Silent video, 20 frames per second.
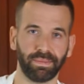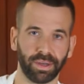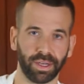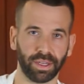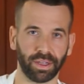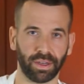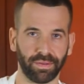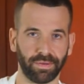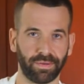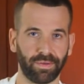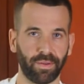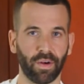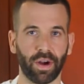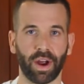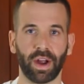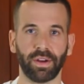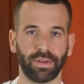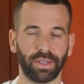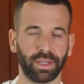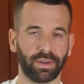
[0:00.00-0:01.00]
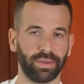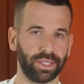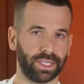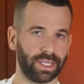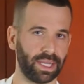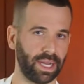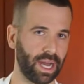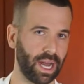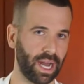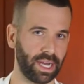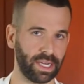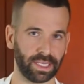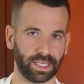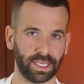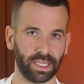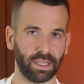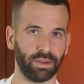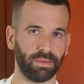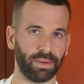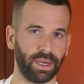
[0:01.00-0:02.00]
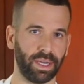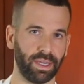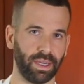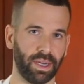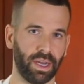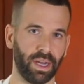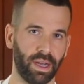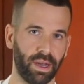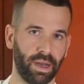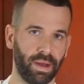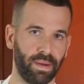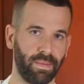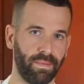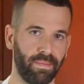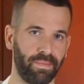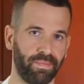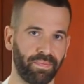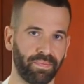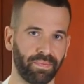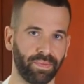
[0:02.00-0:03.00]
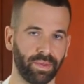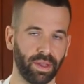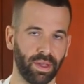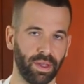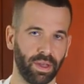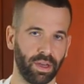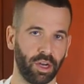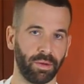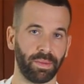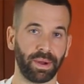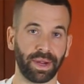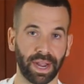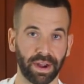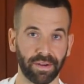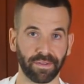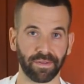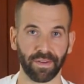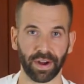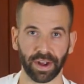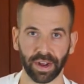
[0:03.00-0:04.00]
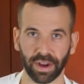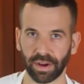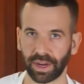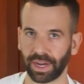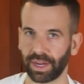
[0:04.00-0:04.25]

put it on 400 degrees, the highest heat on my air fryer,